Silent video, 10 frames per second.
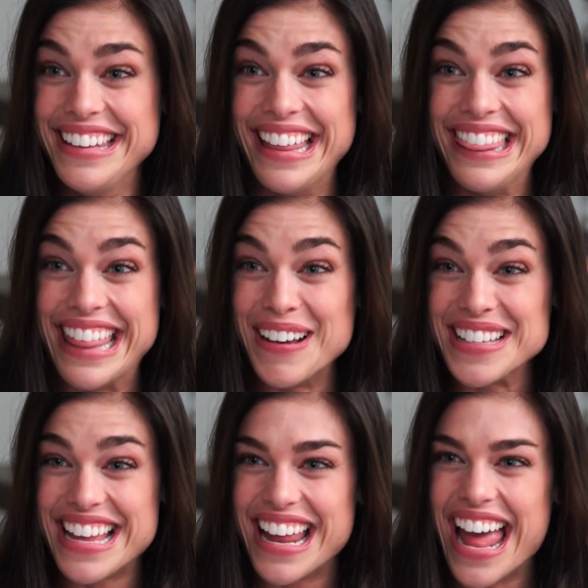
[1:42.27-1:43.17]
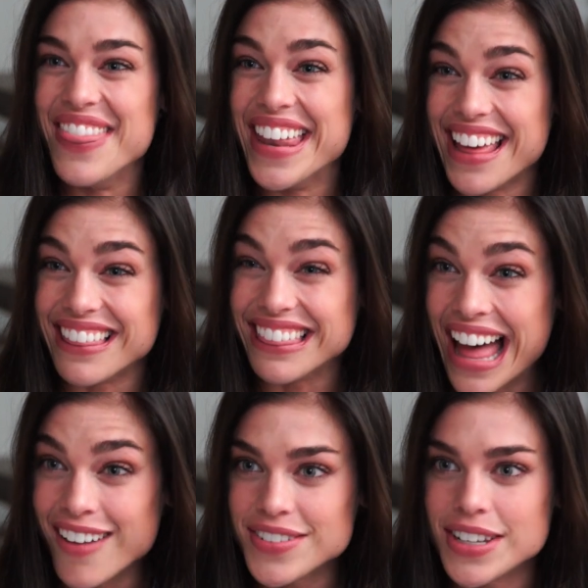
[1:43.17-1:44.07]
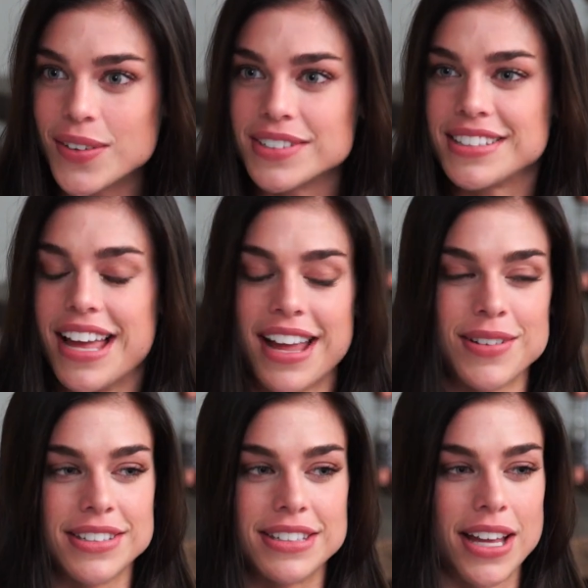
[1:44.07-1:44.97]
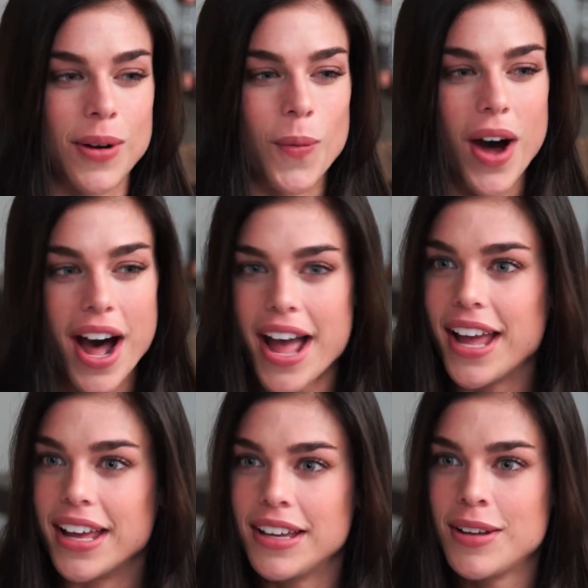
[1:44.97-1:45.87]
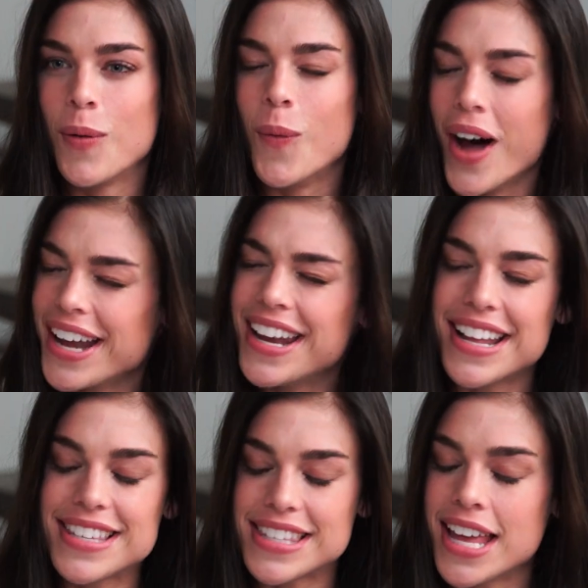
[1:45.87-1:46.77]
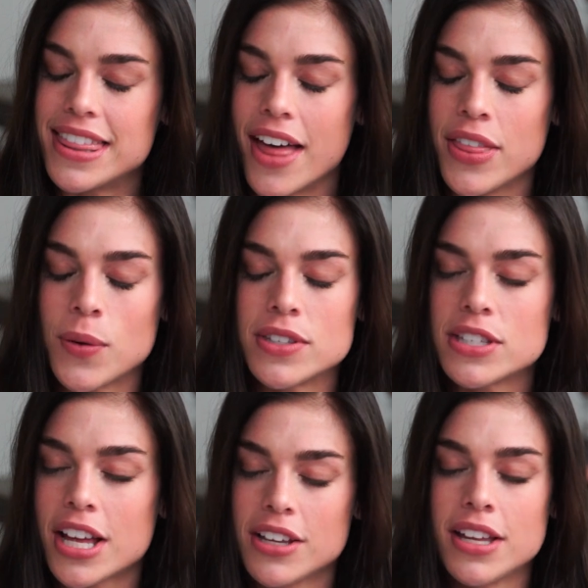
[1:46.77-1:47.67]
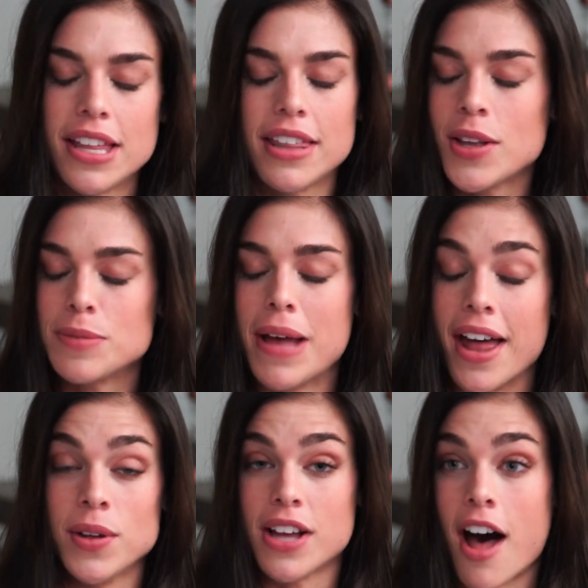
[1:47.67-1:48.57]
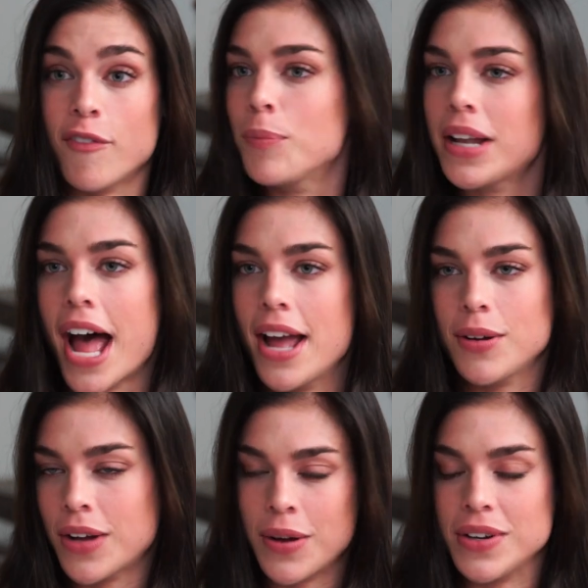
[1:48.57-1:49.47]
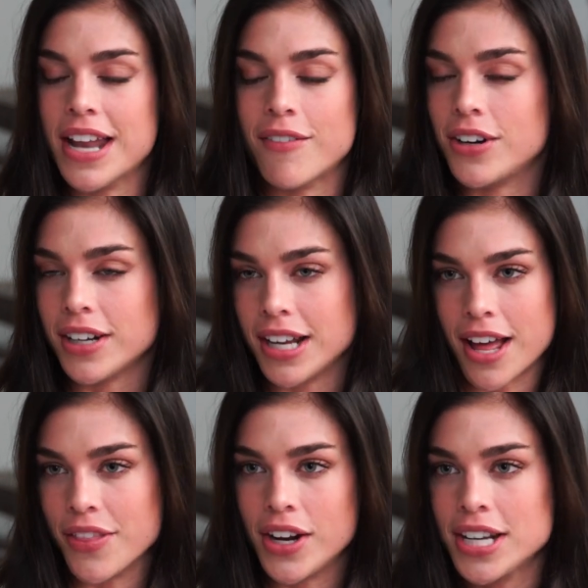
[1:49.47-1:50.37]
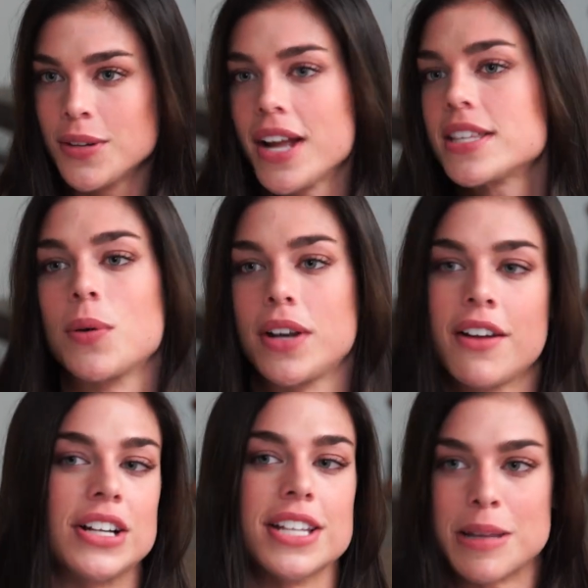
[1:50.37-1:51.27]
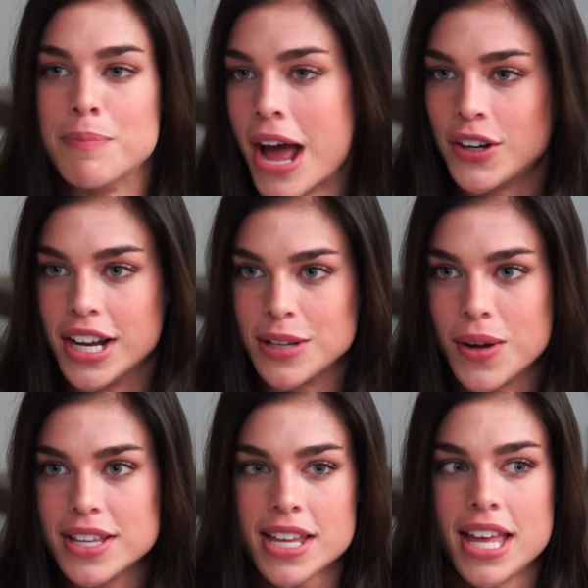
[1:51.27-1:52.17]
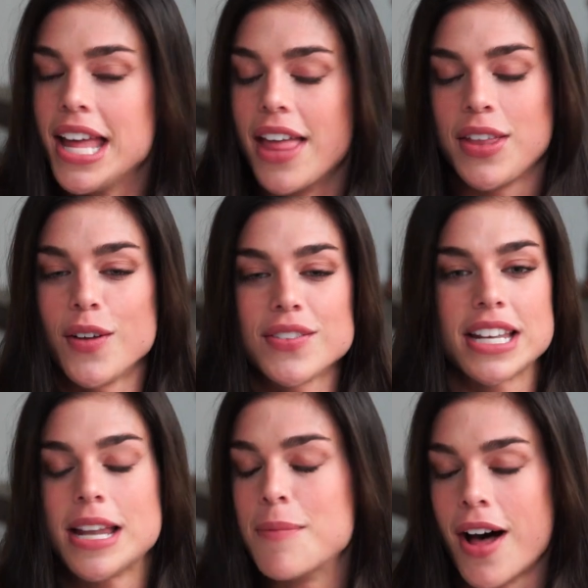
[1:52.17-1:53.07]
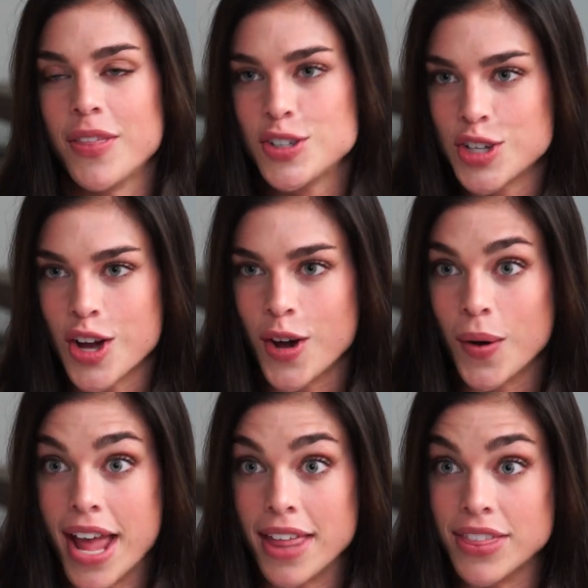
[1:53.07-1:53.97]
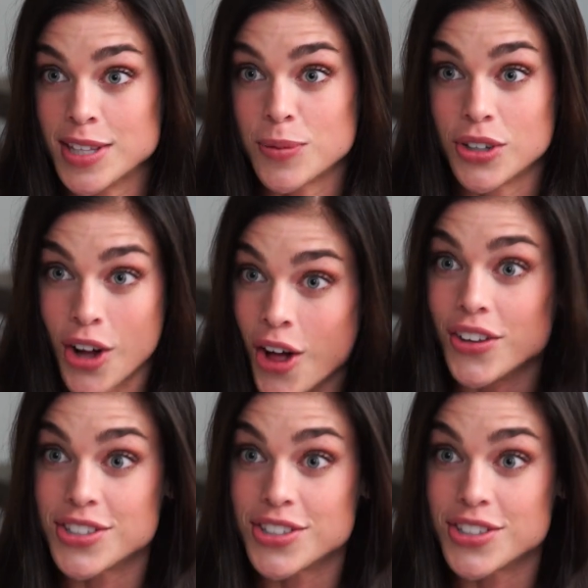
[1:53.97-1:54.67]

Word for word: And that was it. And then I left, and I was like, why? Why did I say that? That was bad. It was awful. But I would never get on there anyway, so whatever. It doesn't matter anyways. And then all of a sudden, I'm on the show, and that's where it all